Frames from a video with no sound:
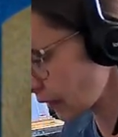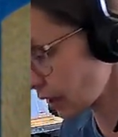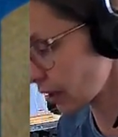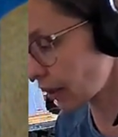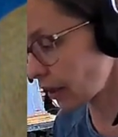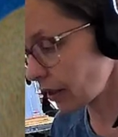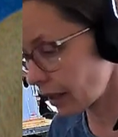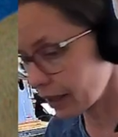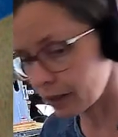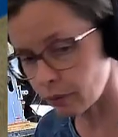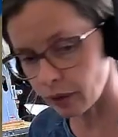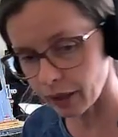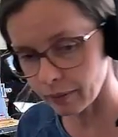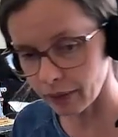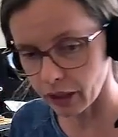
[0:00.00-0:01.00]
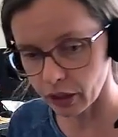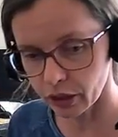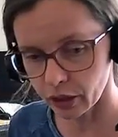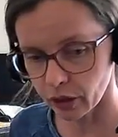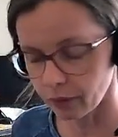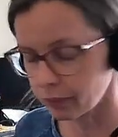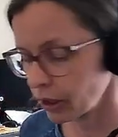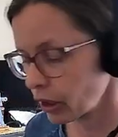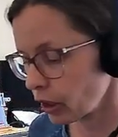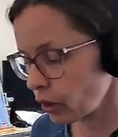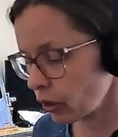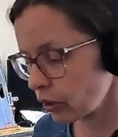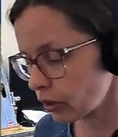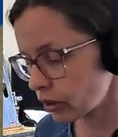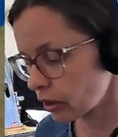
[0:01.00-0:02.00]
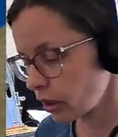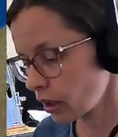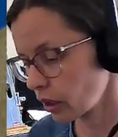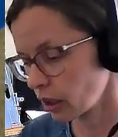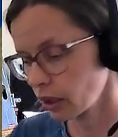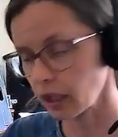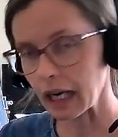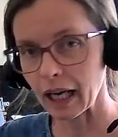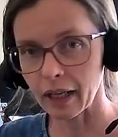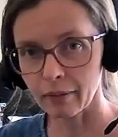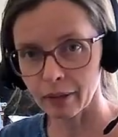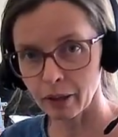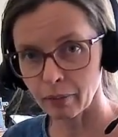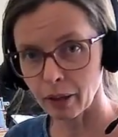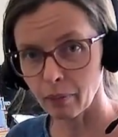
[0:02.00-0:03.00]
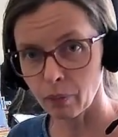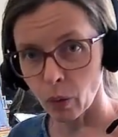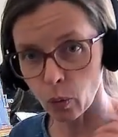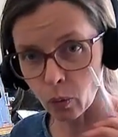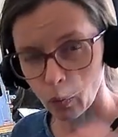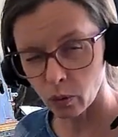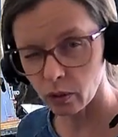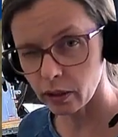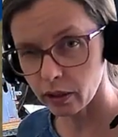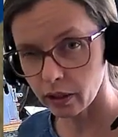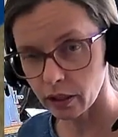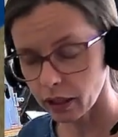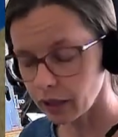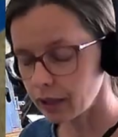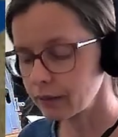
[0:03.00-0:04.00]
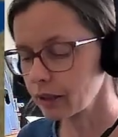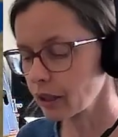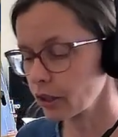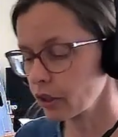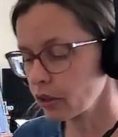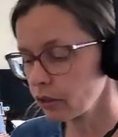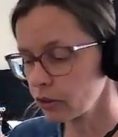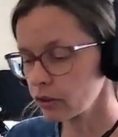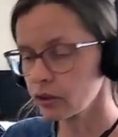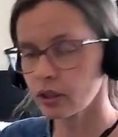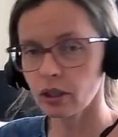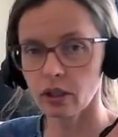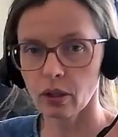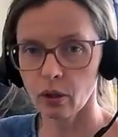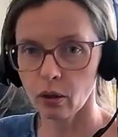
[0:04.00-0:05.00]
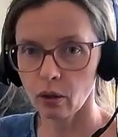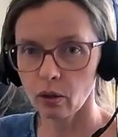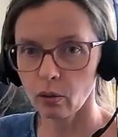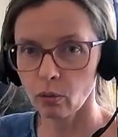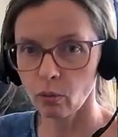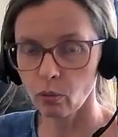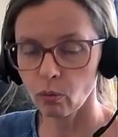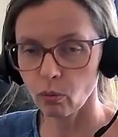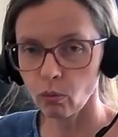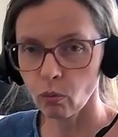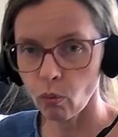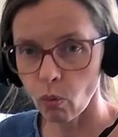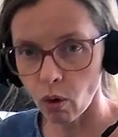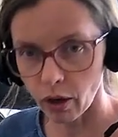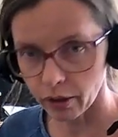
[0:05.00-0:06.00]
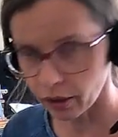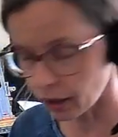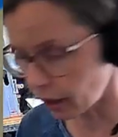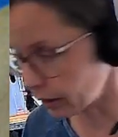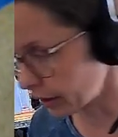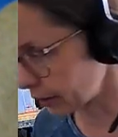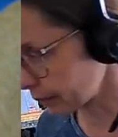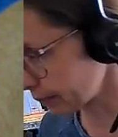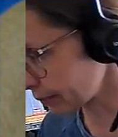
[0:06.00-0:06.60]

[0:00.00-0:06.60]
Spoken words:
And that's what I'm going to do. I'm going to be bold, and I'm going to use the watercolor